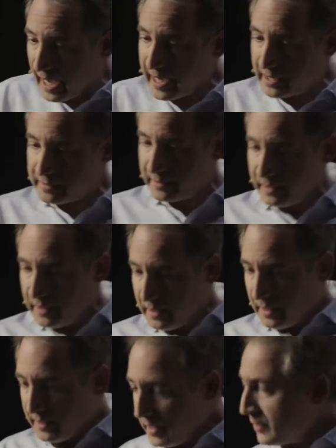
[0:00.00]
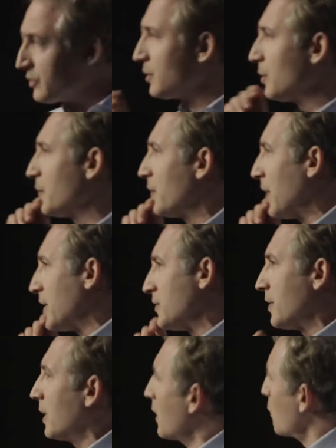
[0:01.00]
night in the Institute for
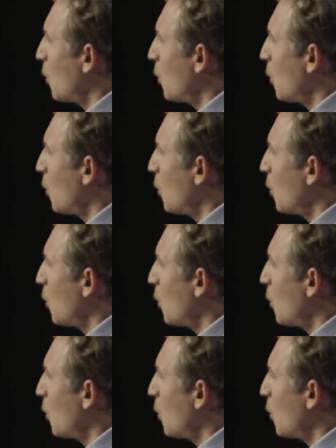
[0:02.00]
Advanced Study,